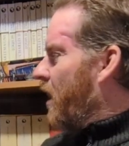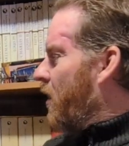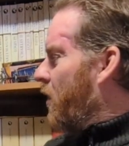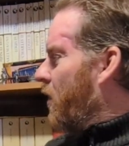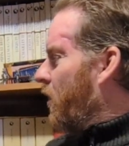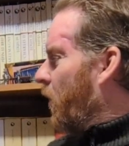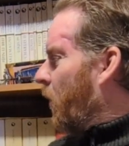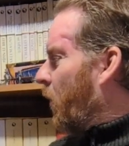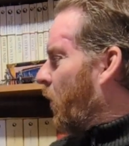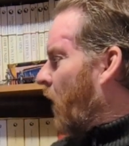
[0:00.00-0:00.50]

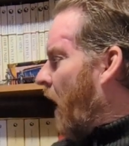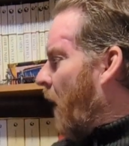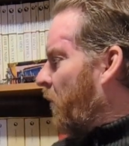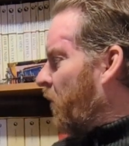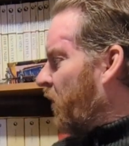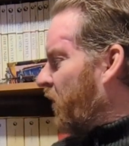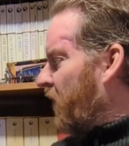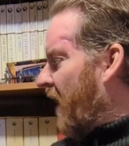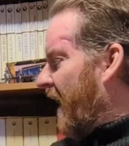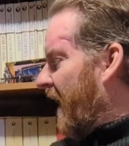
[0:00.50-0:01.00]
the problem
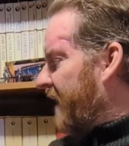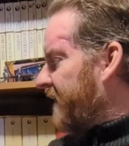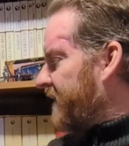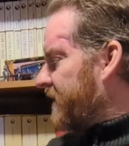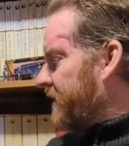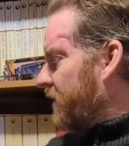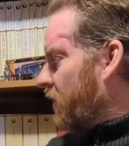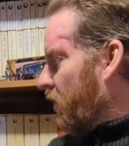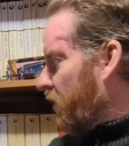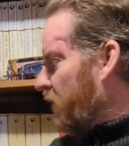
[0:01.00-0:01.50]
with
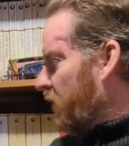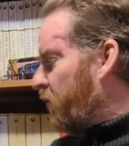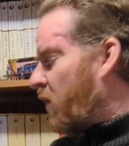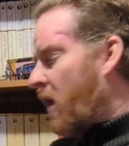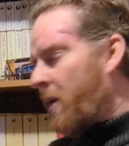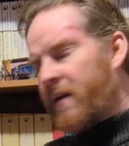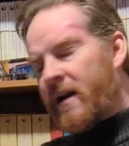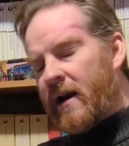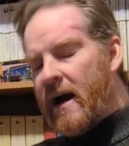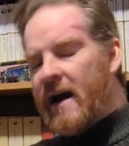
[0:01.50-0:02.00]
that, or the
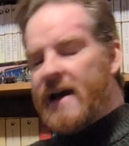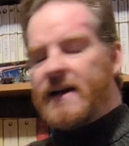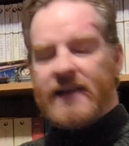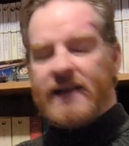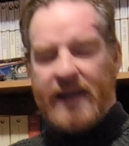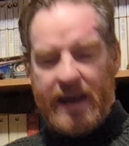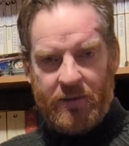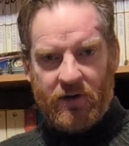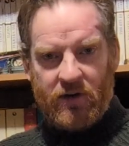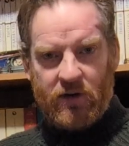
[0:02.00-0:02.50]
problem that I
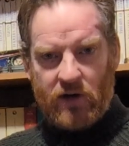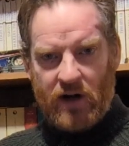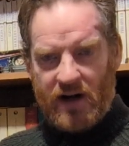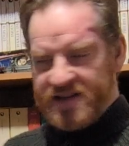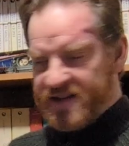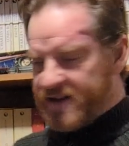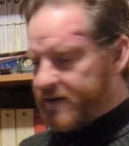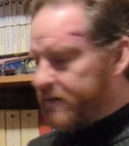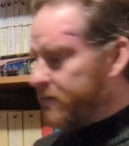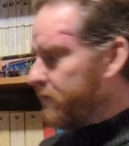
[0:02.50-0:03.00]
came
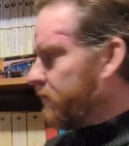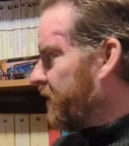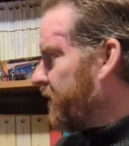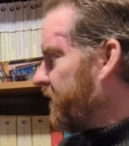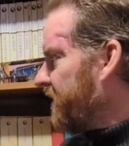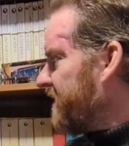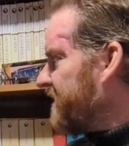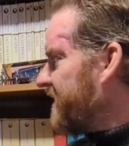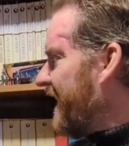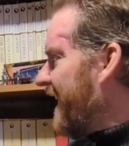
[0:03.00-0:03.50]
across with
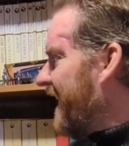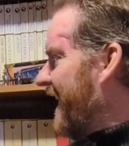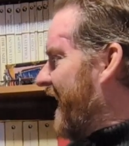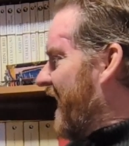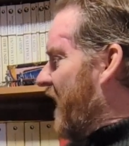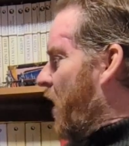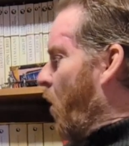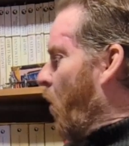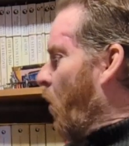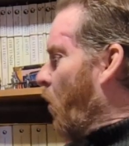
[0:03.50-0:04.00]
this,
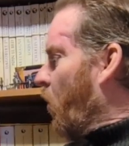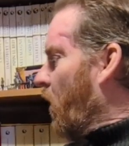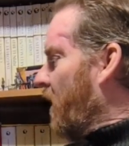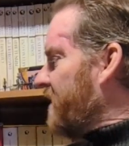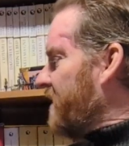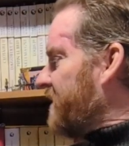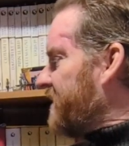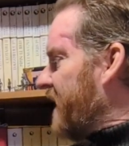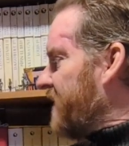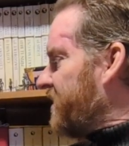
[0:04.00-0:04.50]

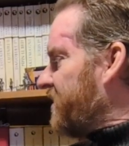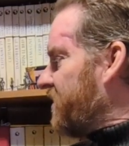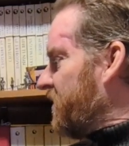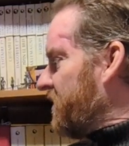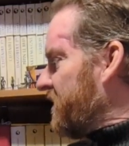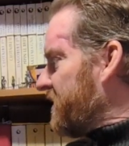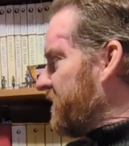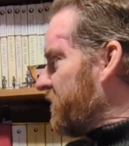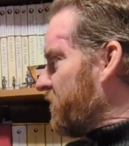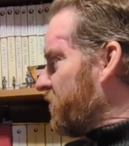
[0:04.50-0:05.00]
was that
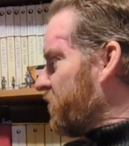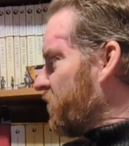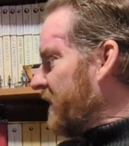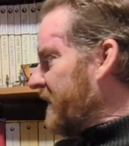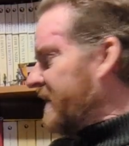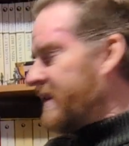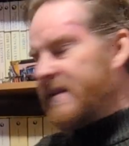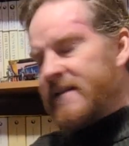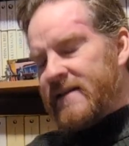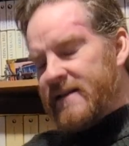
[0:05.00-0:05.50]
students
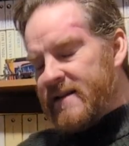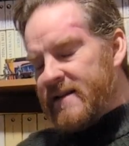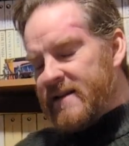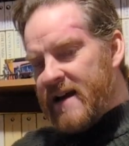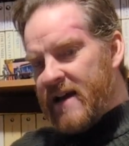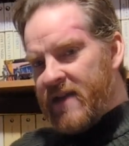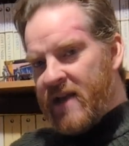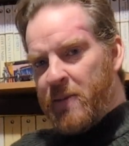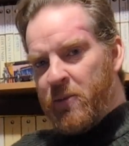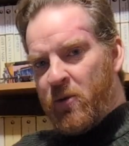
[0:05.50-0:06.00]
really,
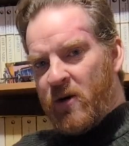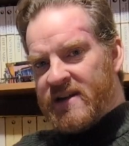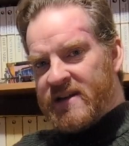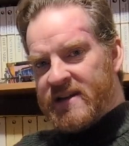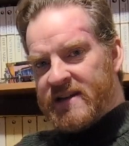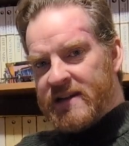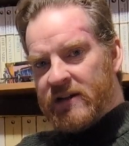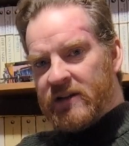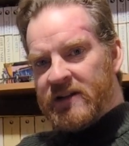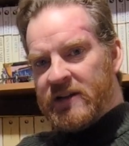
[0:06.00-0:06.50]
at that point,
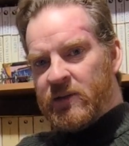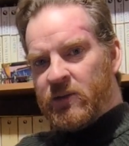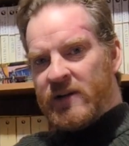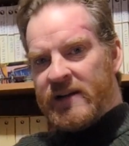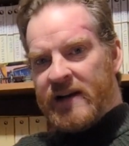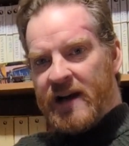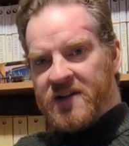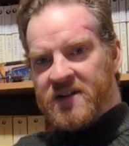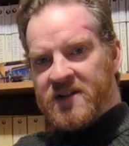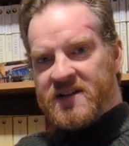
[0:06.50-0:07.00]
still didn't
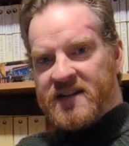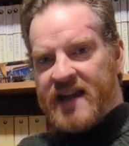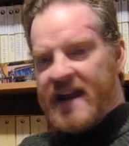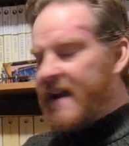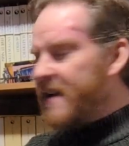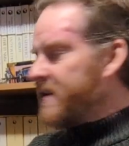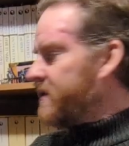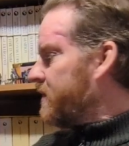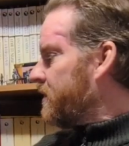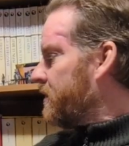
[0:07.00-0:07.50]
really
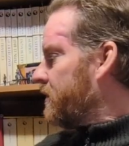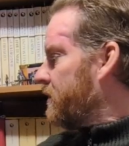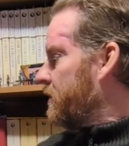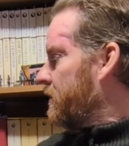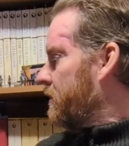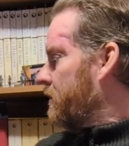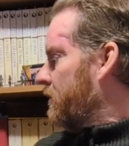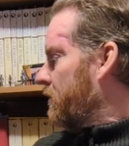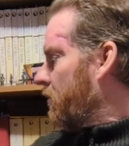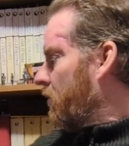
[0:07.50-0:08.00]
understand
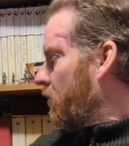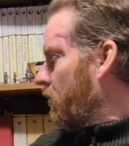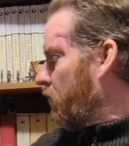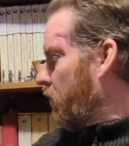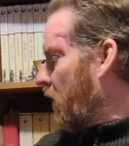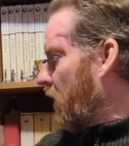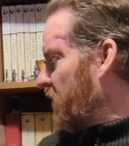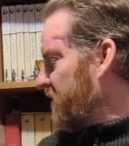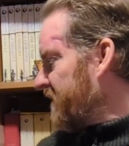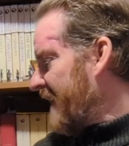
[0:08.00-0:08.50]

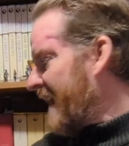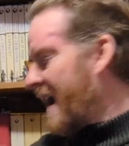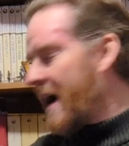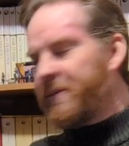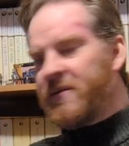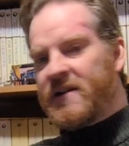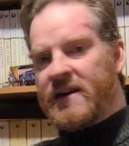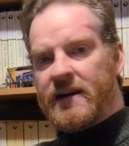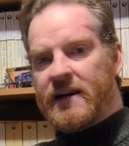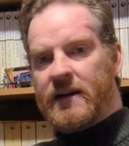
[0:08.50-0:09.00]
what was
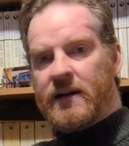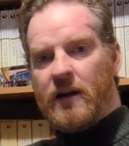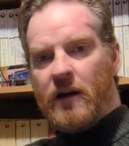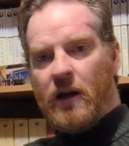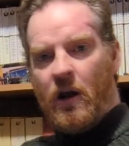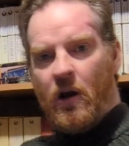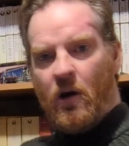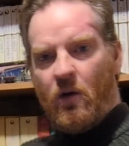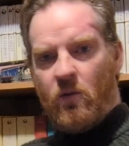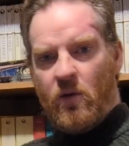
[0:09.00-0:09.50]
happening
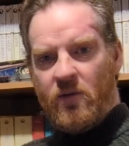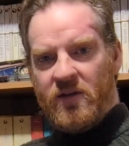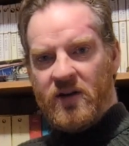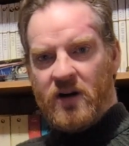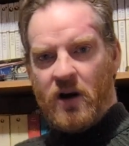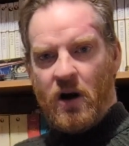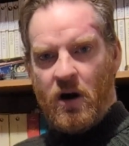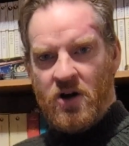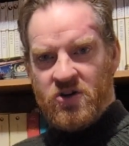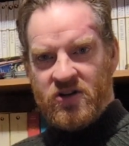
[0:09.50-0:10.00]
when we
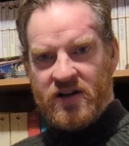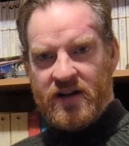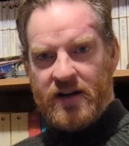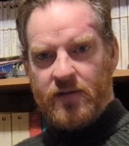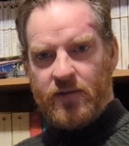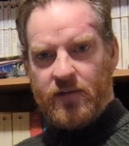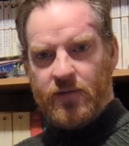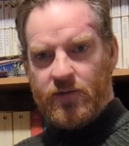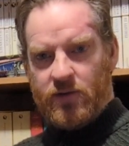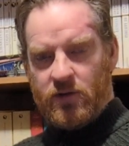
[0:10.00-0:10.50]

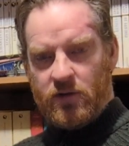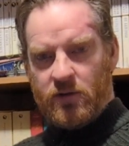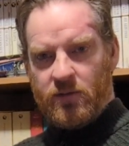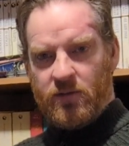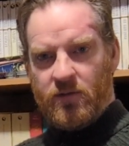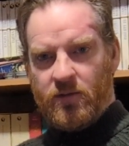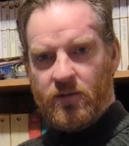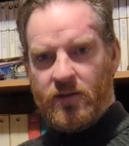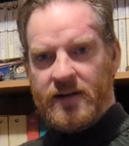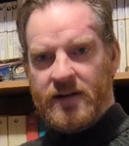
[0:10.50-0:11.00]
conjugate a verb.
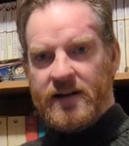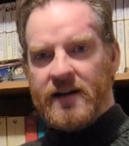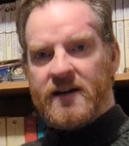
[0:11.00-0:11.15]
They didn't